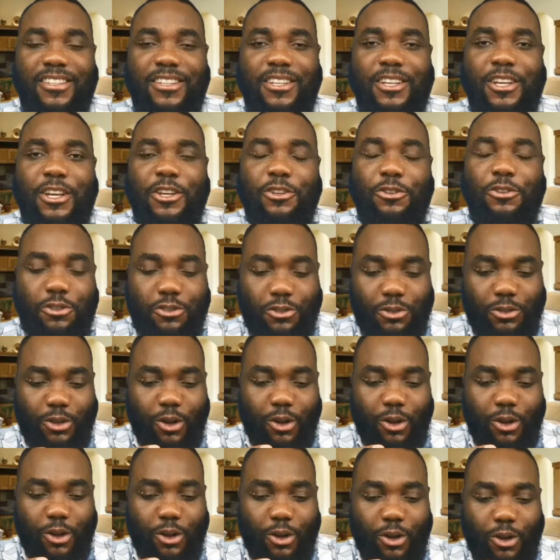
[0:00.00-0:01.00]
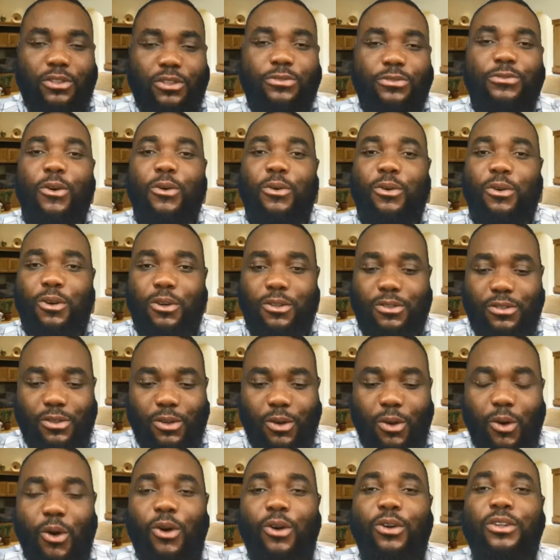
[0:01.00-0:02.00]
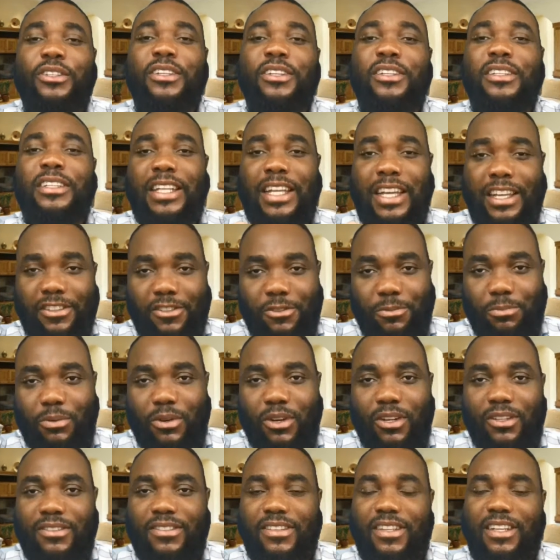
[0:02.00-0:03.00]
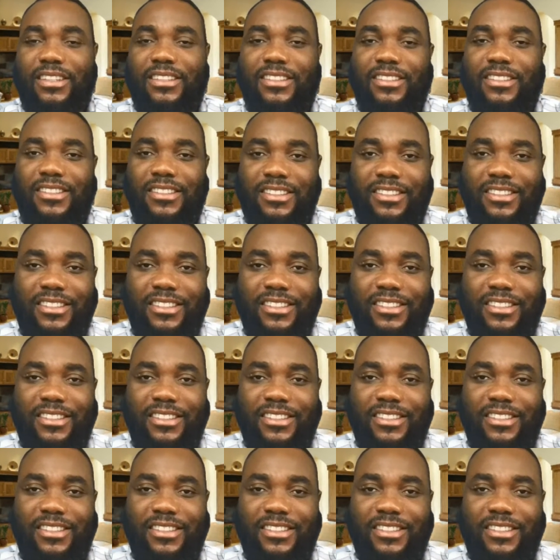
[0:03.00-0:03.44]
You should always focus on the next project.